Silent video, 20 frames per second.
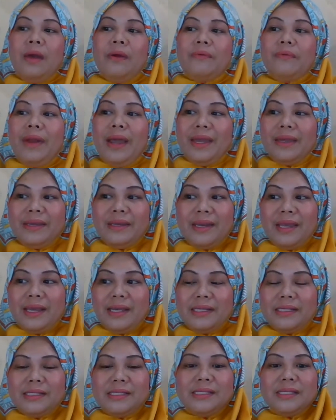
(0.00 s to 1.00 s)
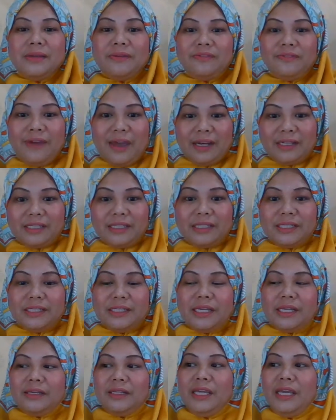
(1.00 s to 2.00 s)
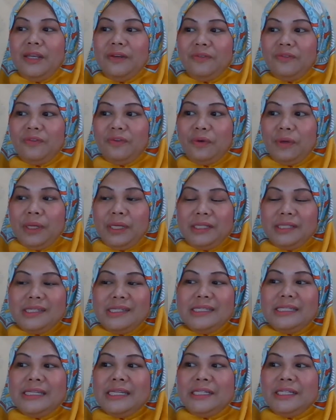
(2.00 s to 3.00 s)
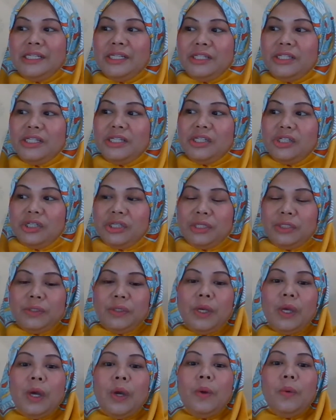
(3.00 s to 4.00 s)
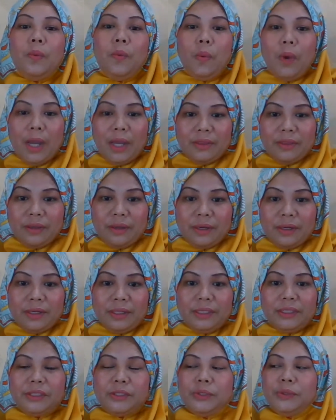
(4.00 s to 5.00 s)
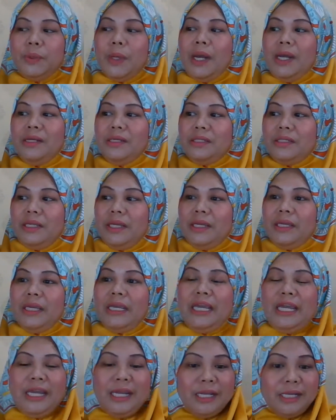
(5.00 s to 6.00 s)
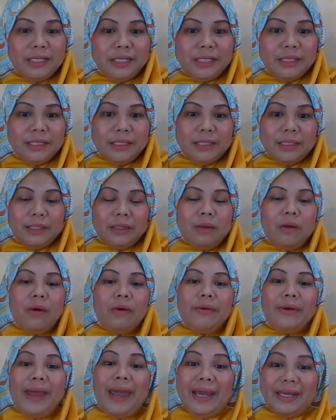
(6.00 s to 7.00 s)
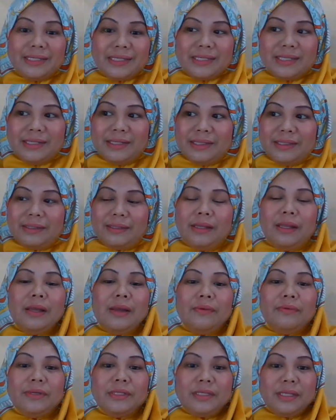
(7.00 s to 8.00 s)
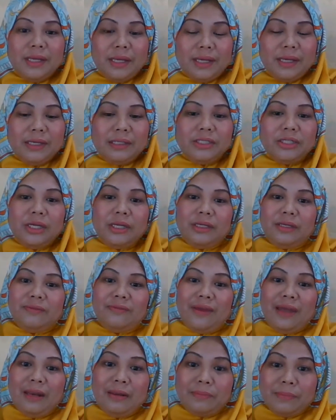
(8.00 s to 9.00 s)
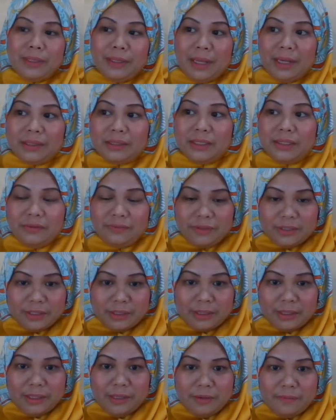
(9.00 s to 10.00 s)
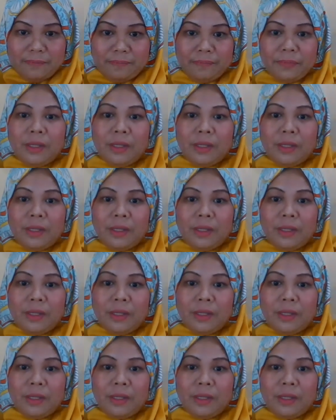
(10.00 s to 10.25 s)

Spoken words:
recognize the factor that influence the decision whether to undertake internal or external research and development activity,